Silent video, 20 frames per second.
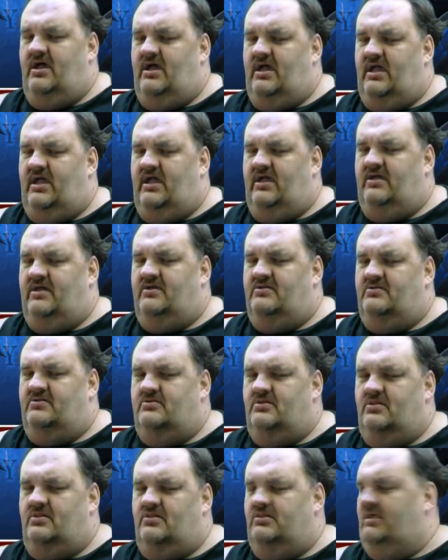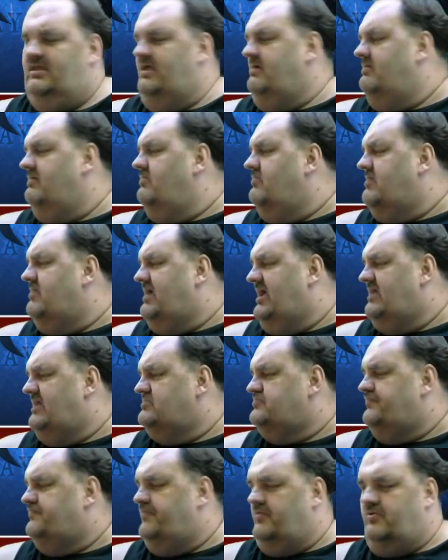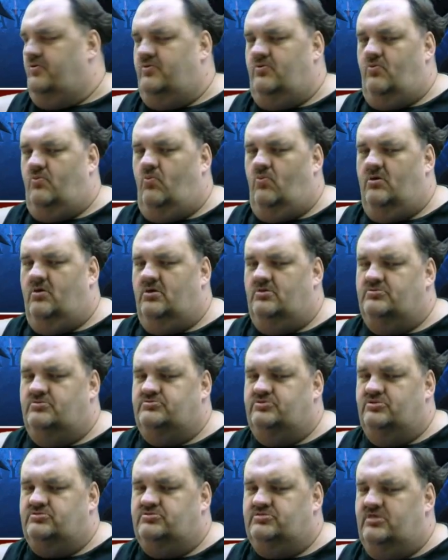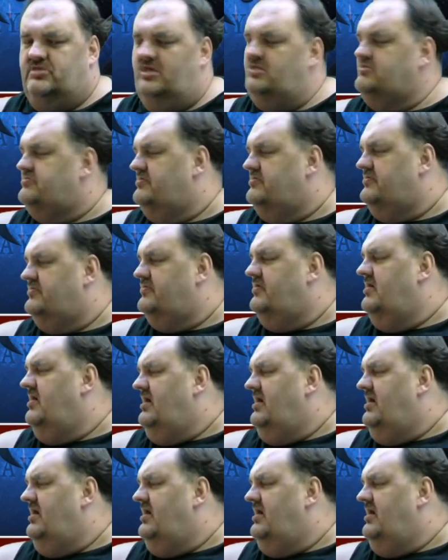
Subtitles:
and Lego Casper was discussing.